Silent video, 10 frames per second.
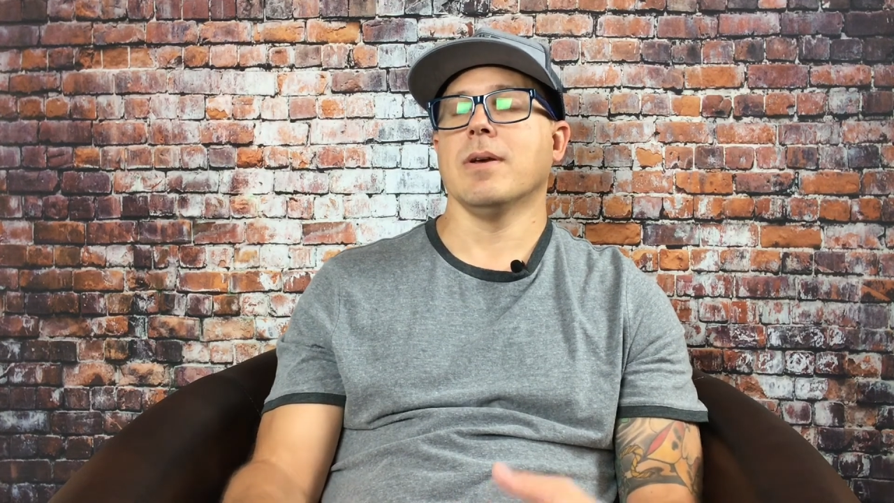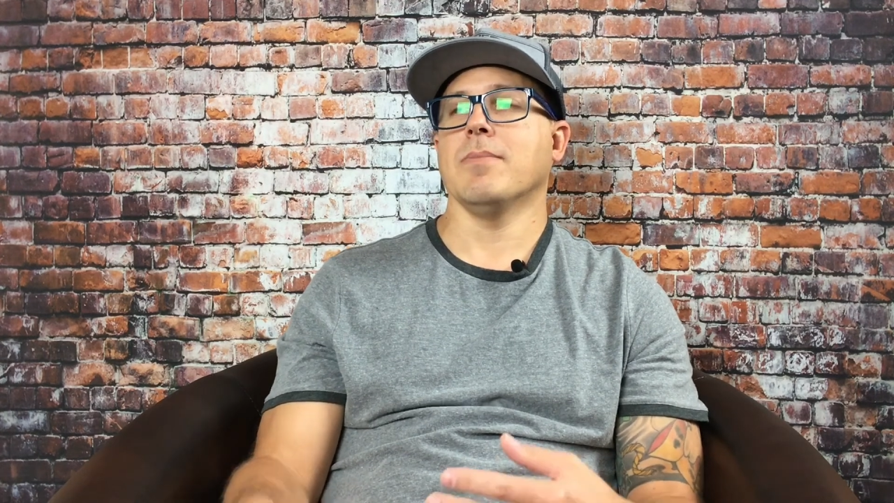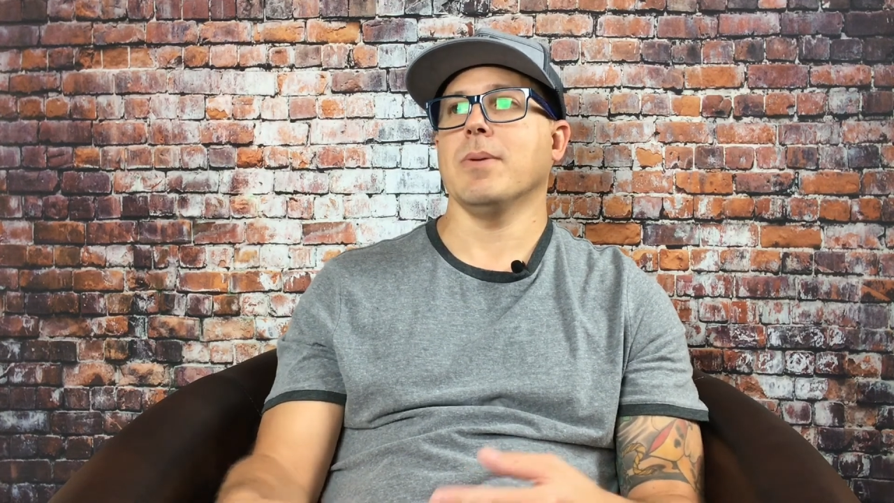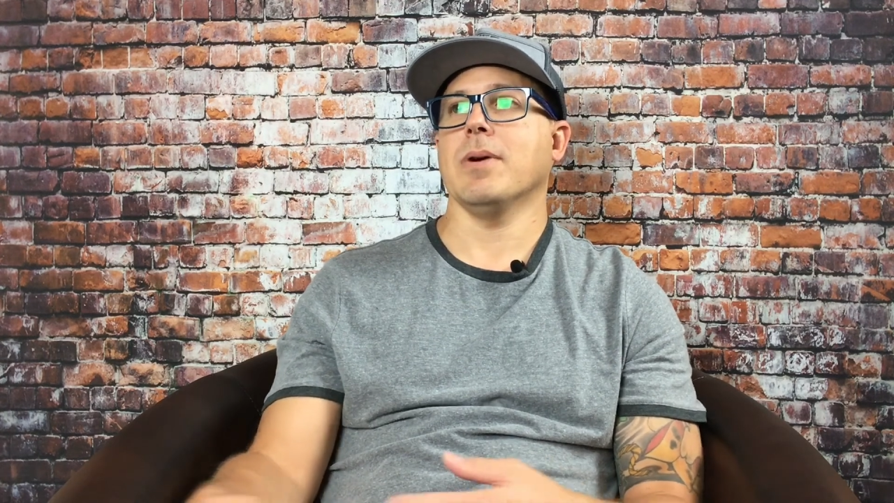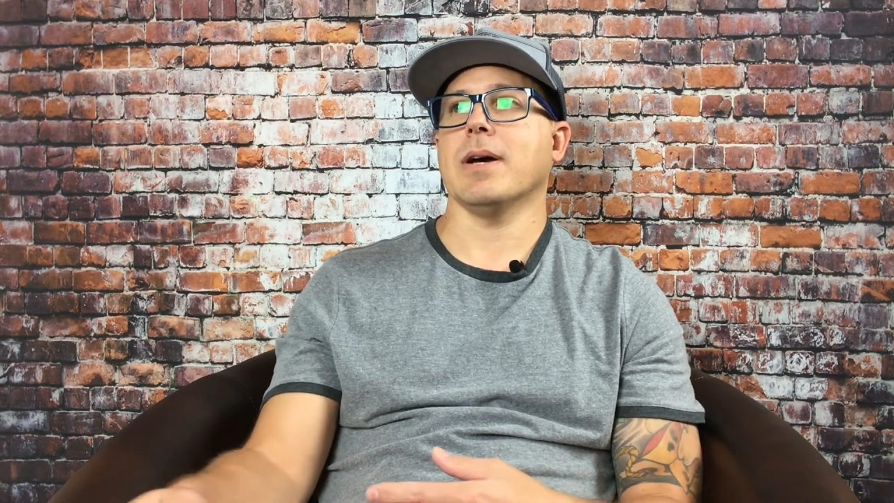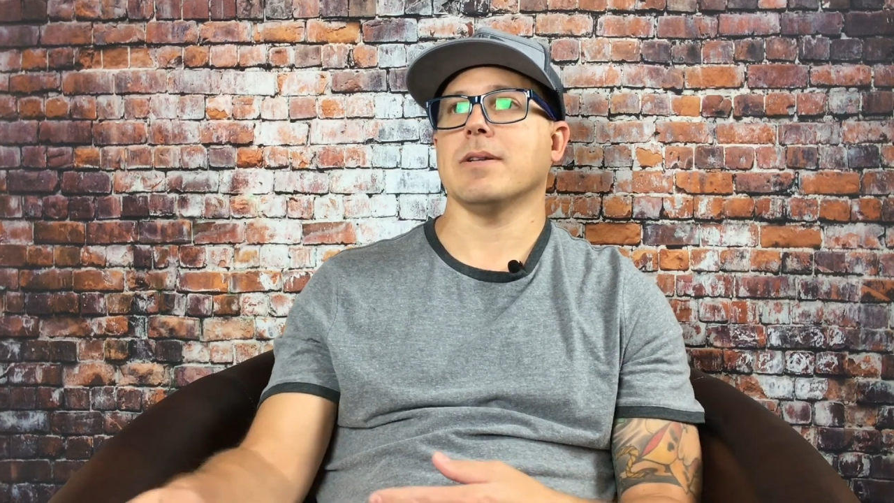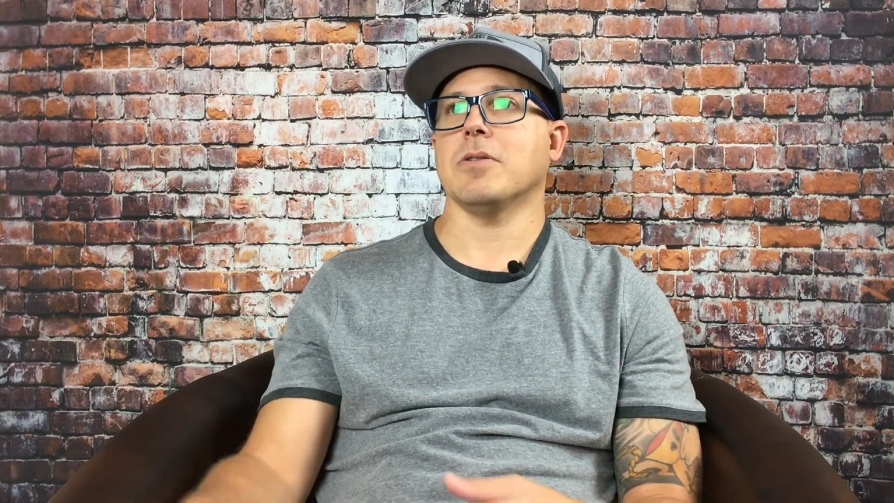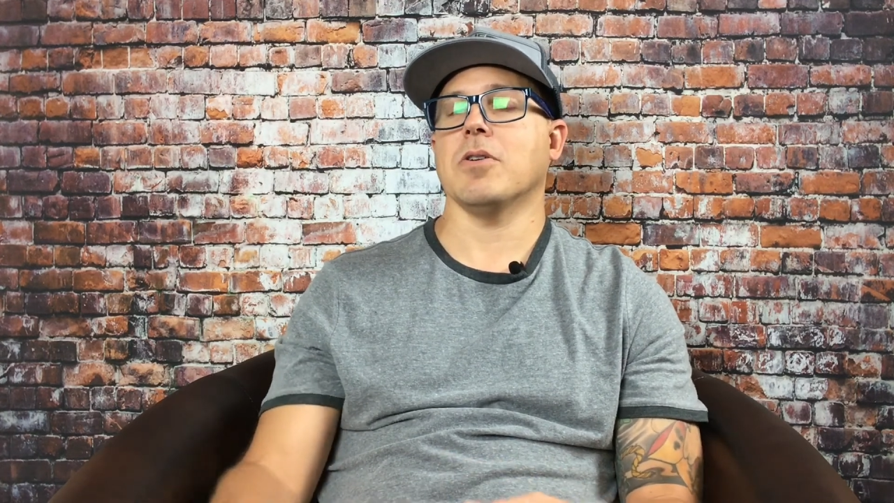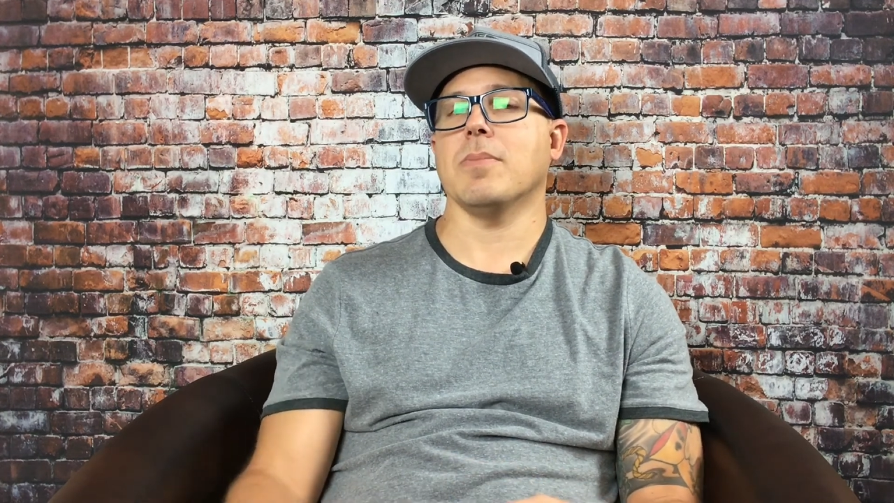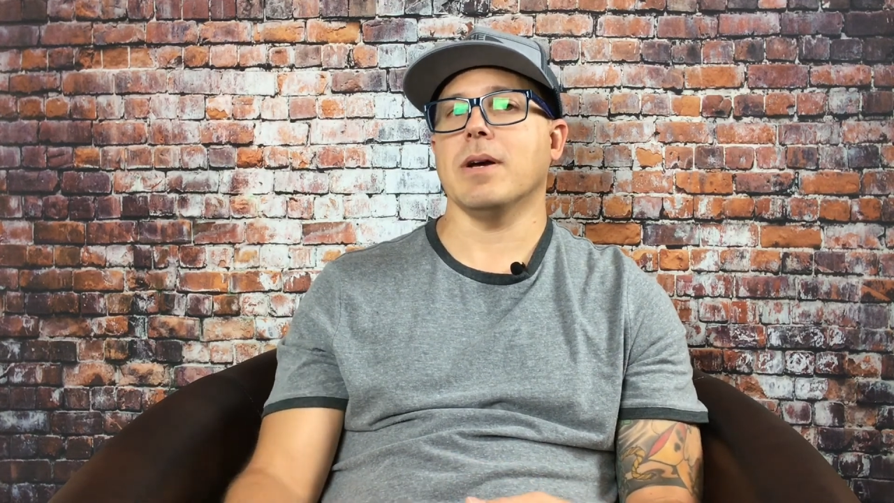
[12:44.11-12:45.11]
Maybe I can
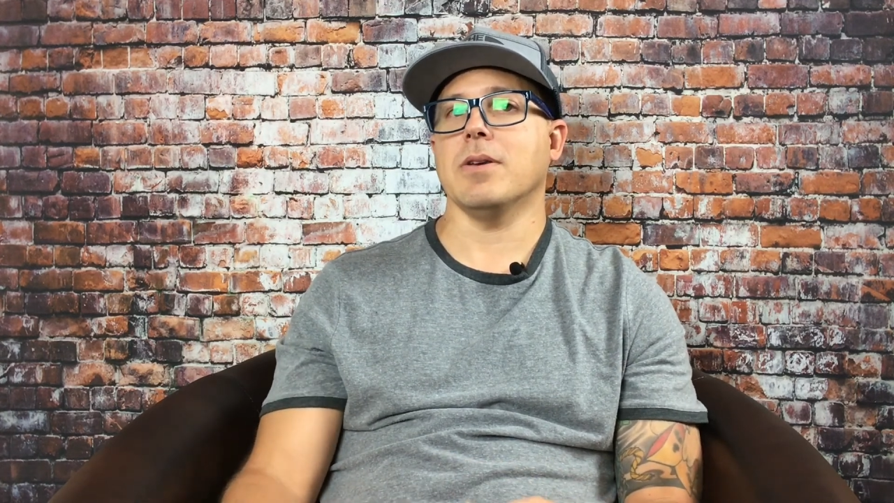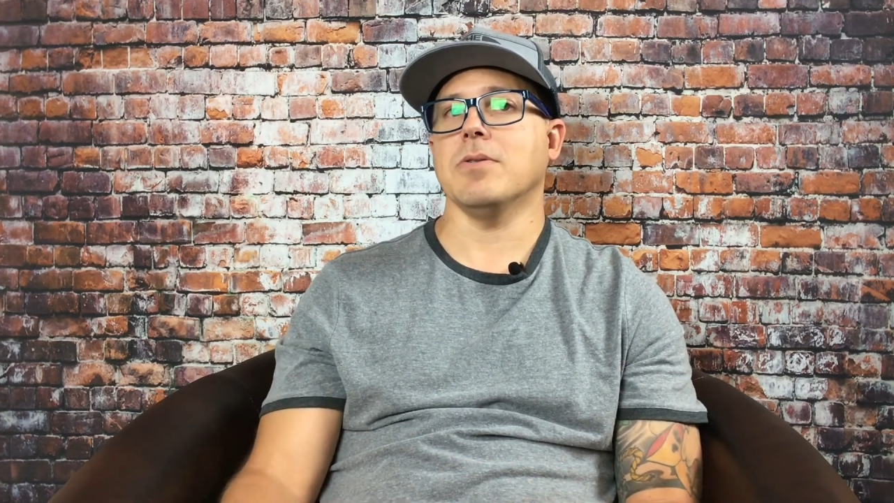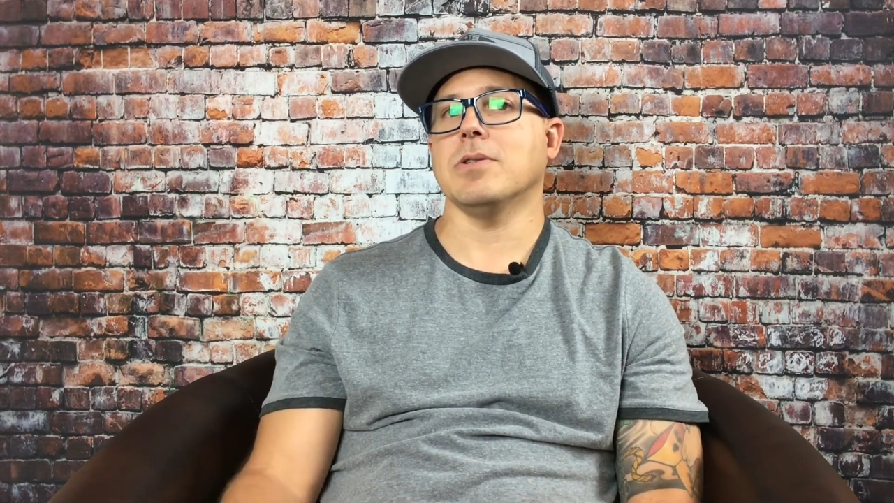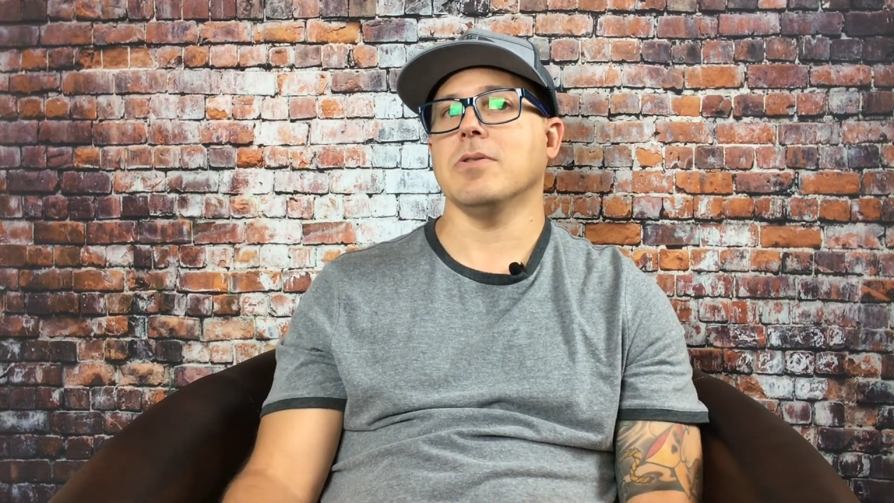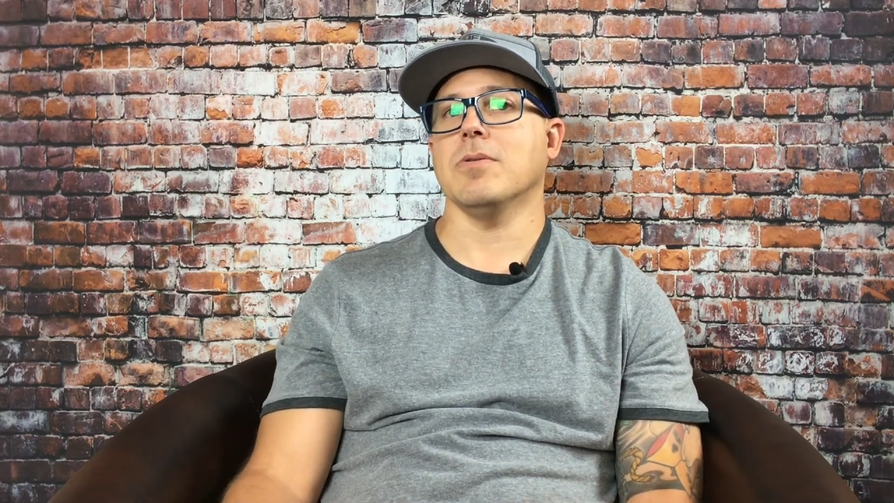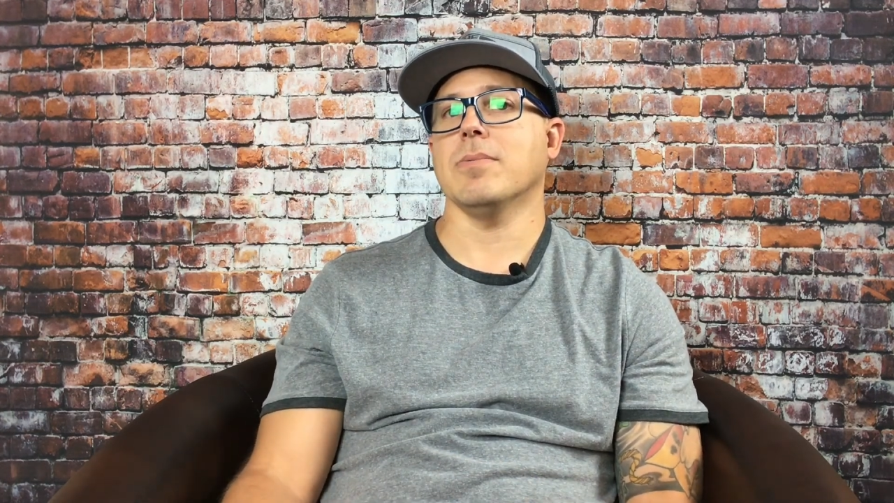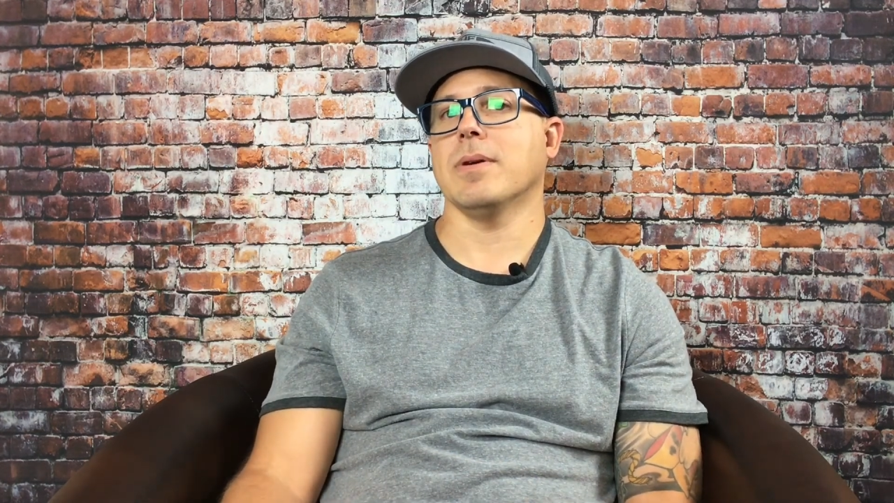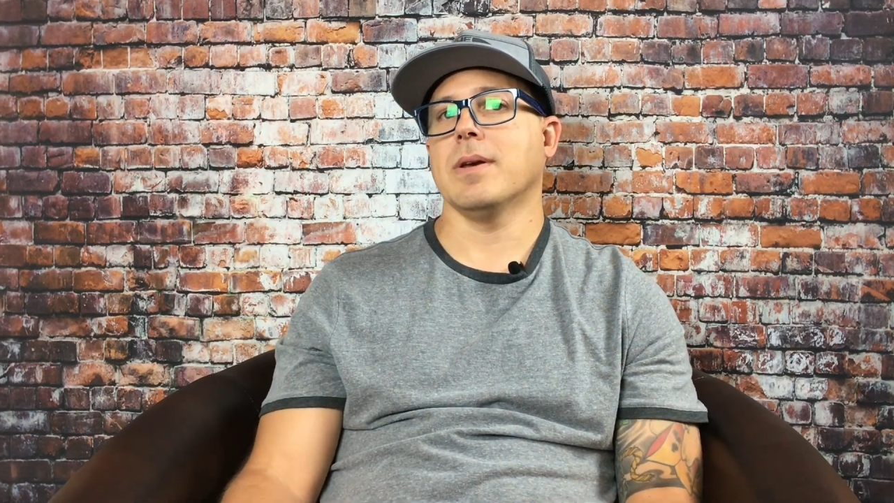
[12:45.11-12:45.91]
talk about YouTube